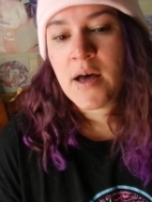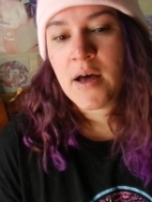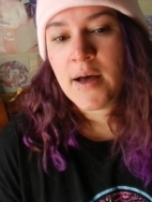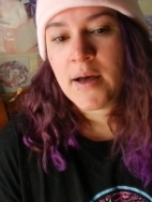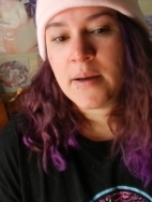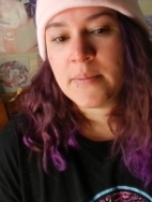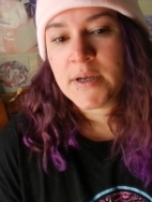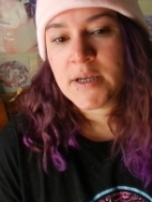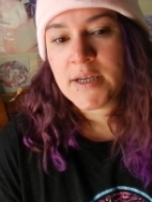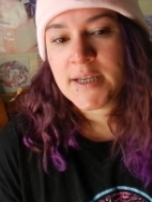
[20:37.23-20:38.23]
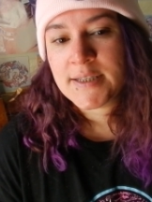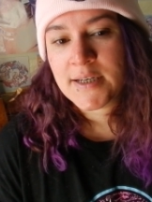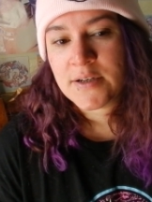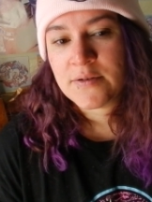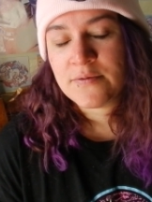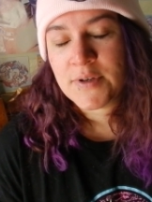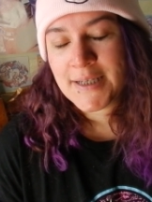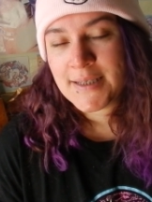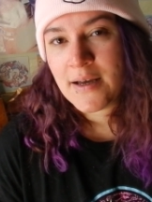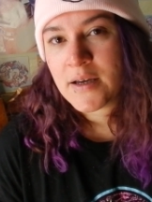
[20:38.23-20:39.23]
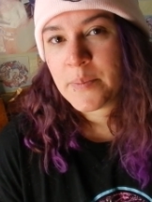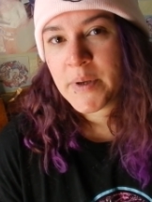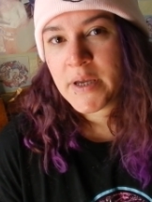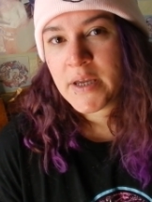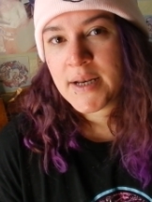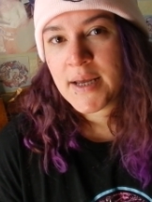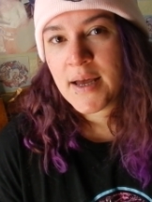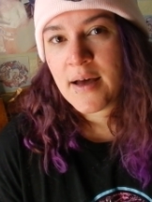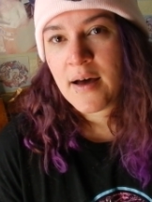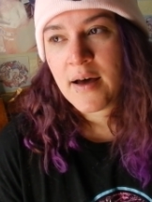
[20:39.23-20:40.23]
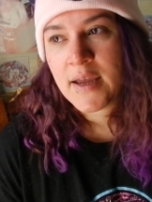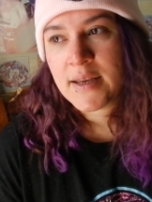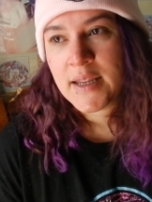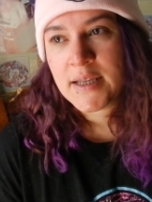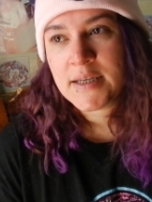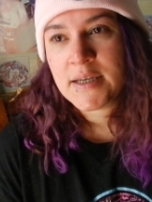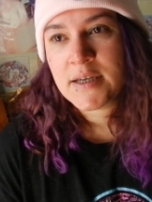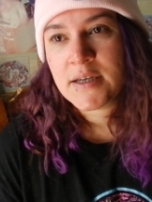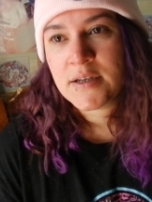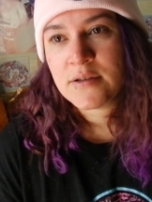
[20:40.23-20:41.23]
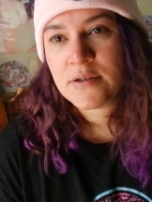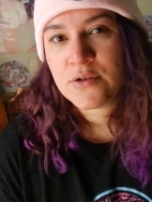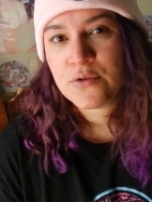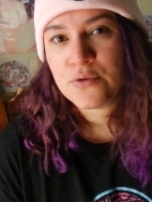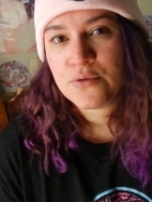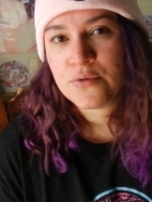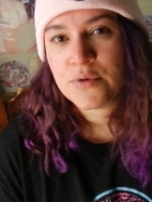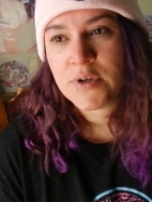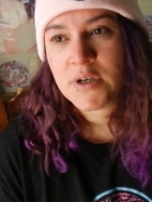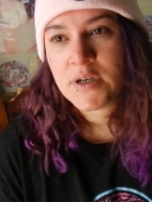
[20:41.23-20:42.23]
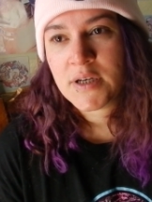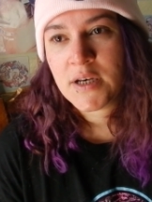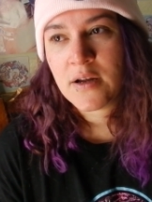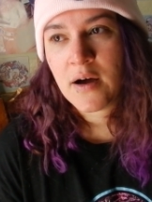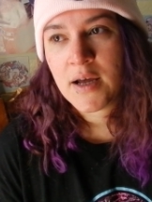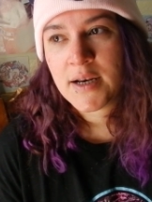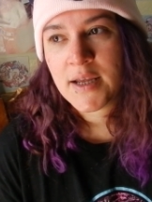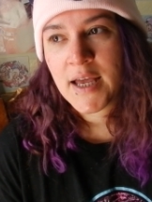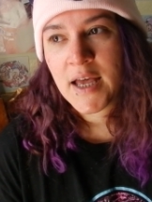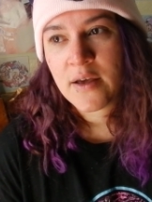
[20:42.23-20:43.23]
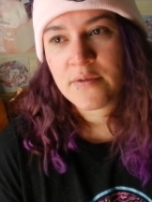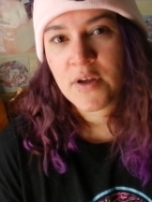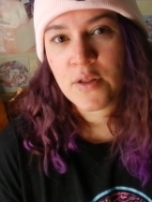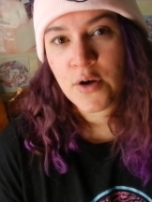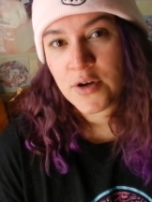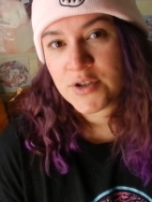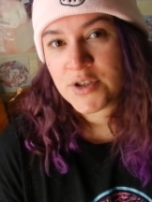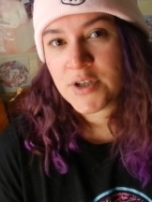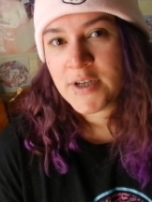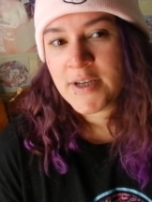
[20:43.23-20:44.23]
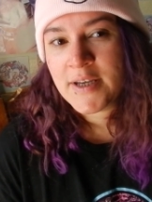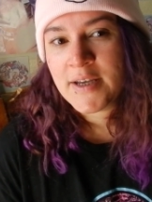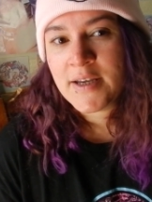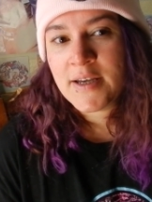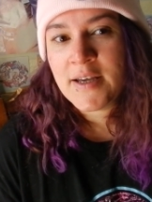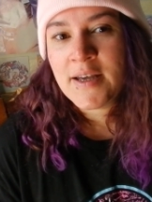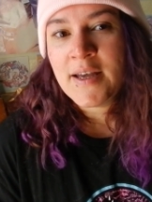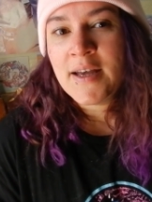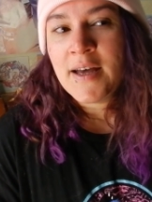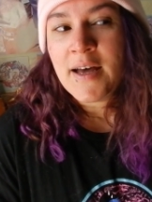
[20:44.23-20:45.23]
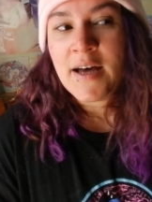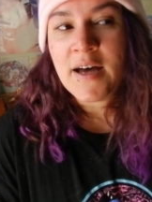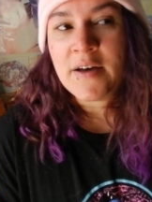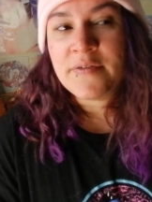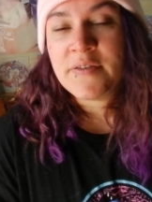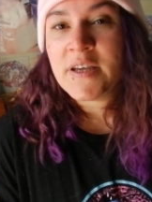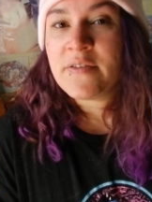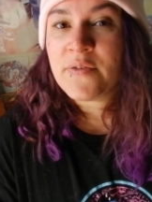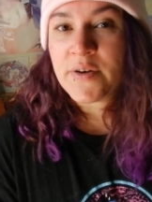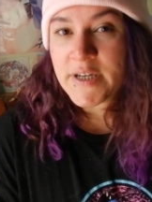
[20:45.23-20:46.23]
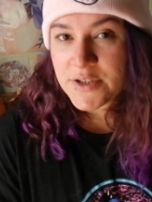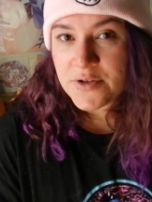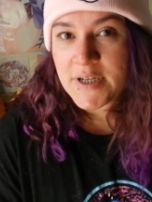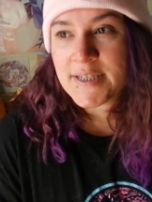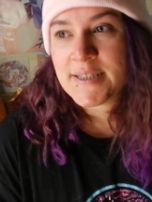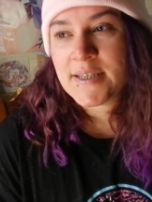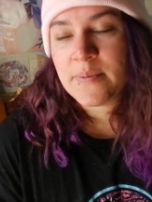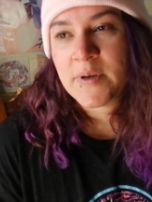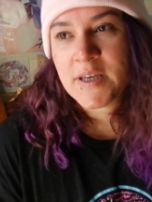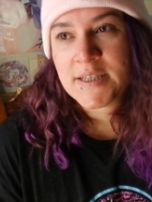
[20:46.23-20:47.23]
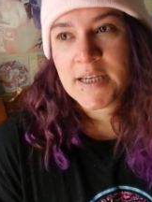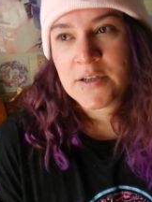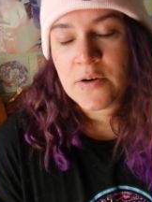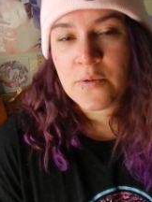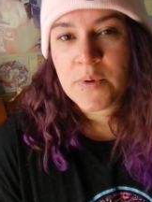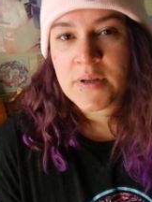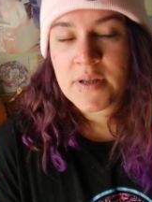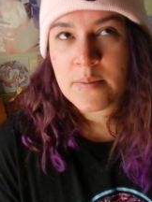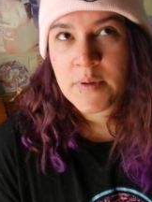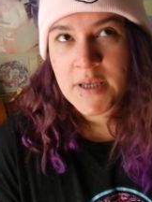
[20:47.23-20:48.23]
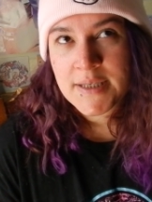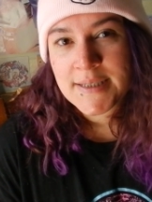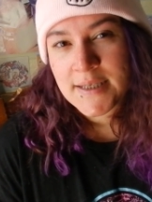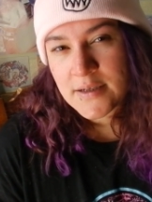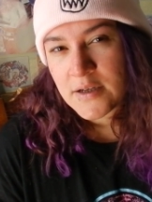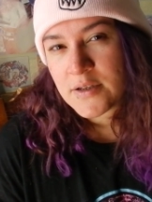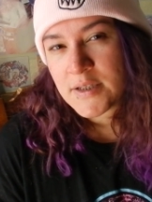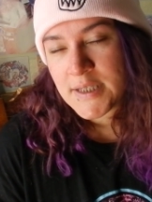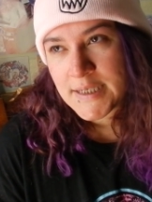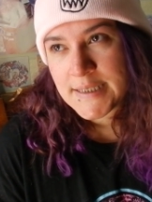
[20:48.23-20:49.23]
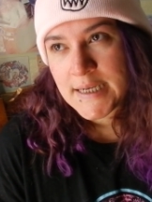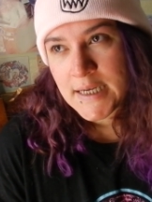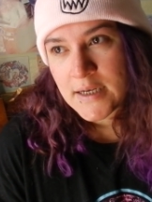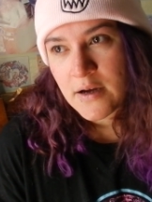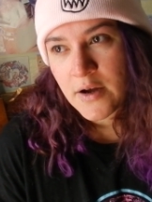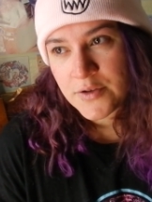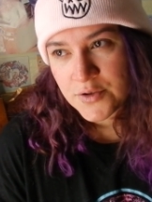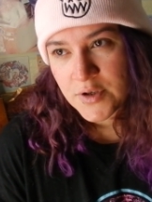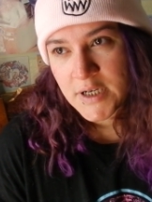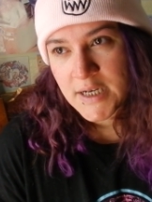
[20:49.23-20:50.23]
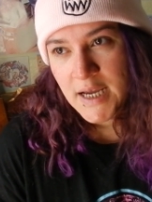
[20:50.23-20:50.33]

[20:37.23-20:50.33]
Um, it's gonna really suck, but I need to not have a large uh, fee for interest because I know with it being 1600